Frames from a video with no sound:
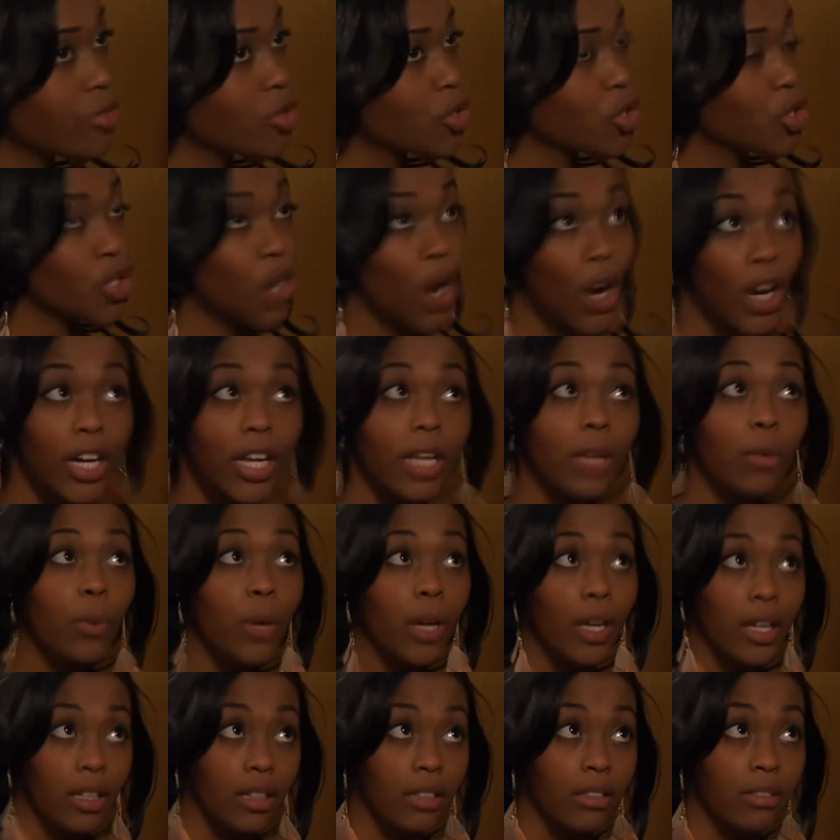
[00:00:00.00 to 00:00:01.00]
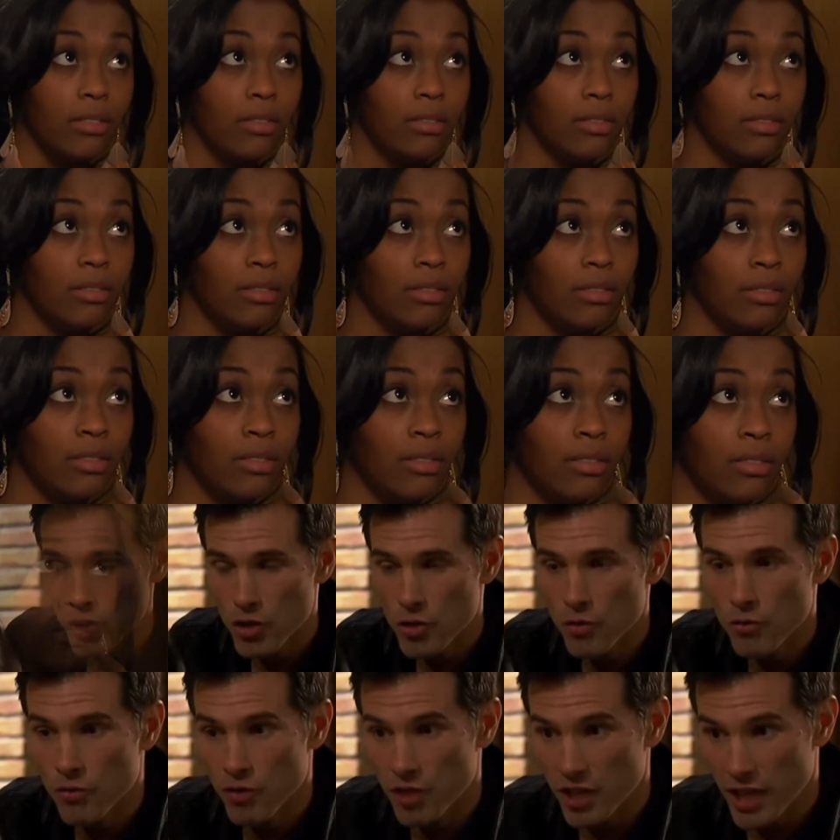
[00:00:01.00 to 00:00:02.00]
Starting when? The minute
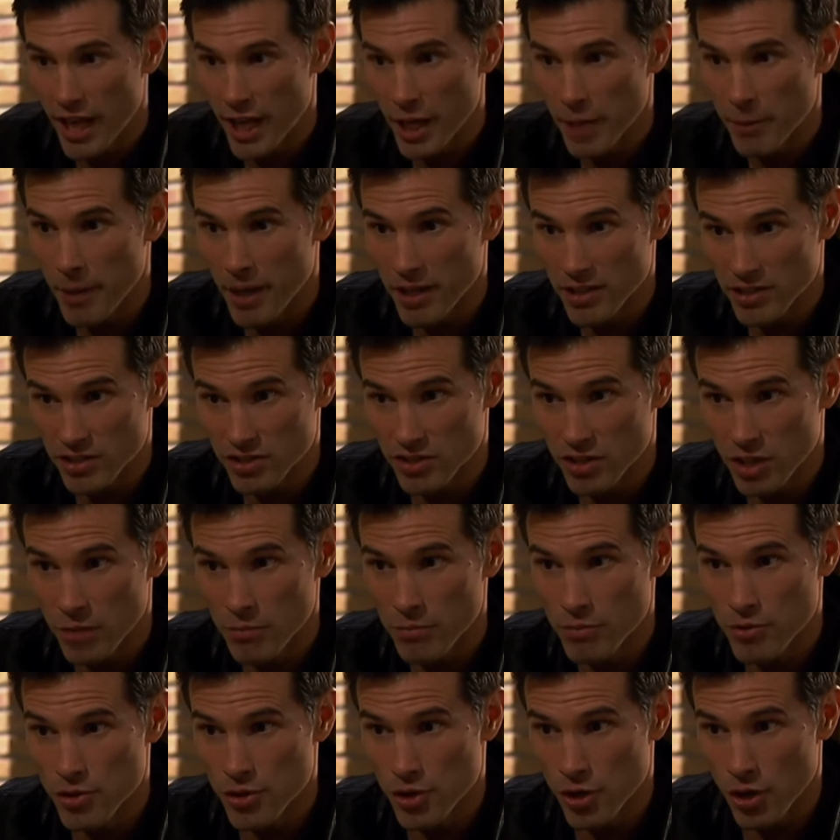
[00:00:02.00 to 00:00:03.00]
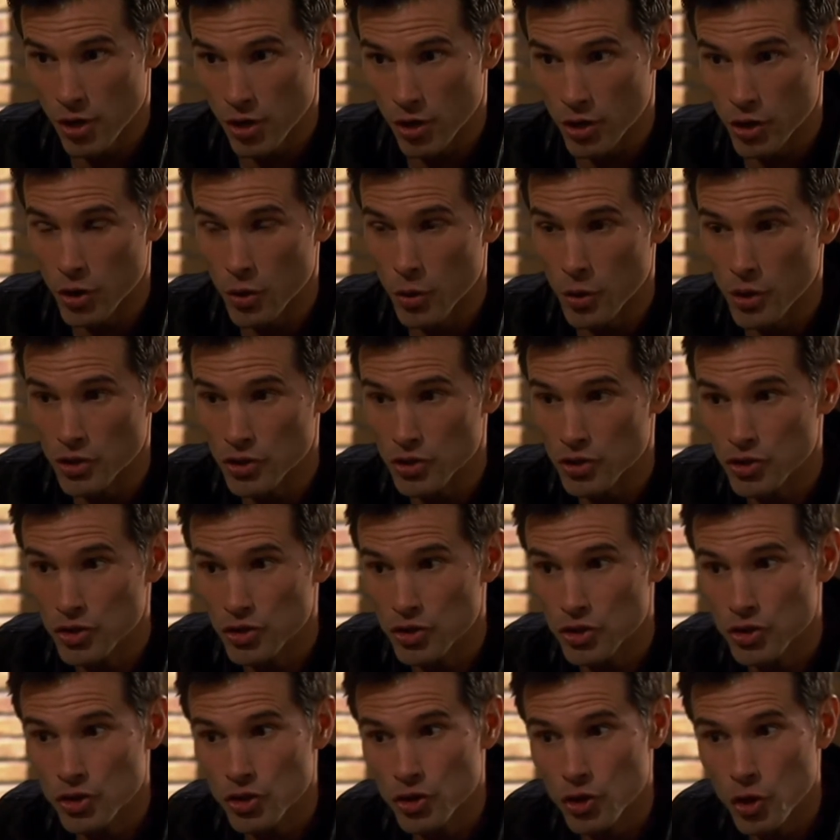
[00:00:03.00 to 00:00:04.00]
you forget about some jerk who was
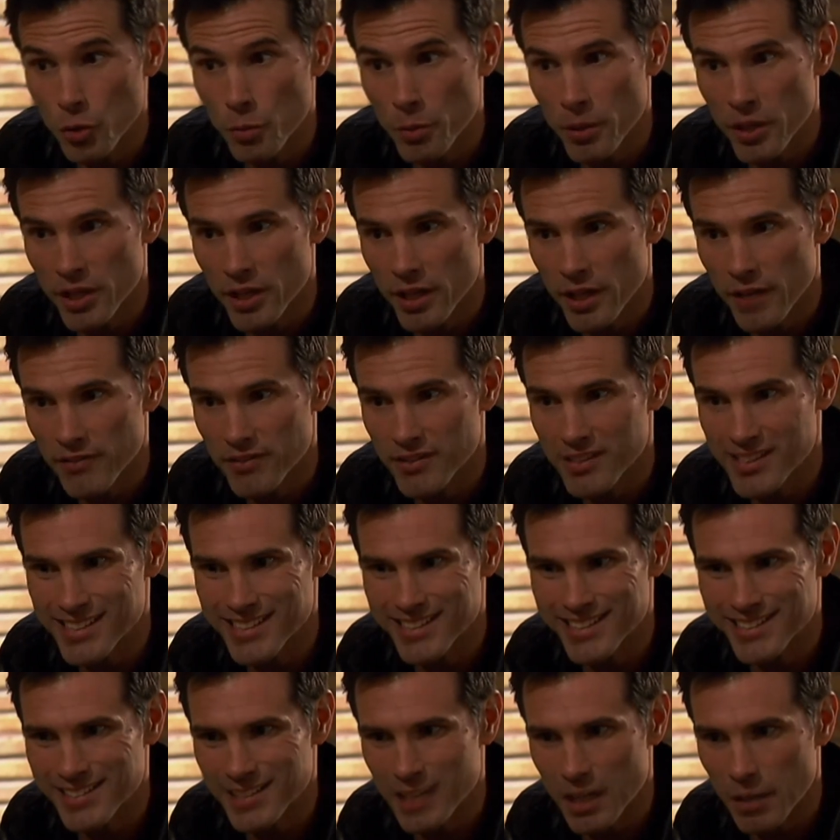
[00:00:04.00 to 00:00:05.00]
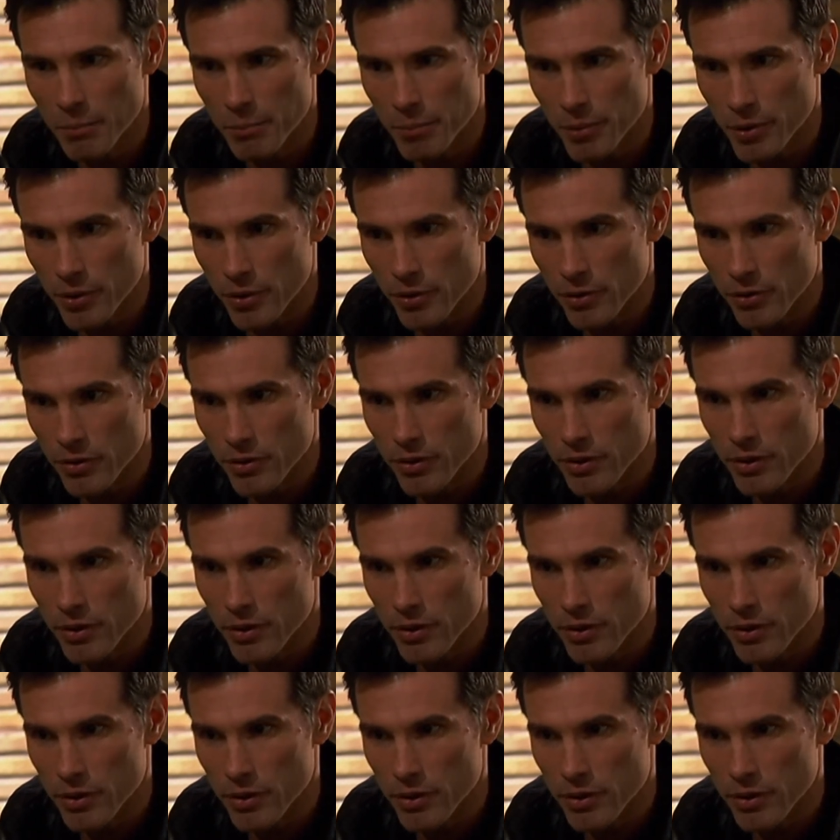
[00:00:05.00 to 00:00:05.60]
stupid enough to dump you.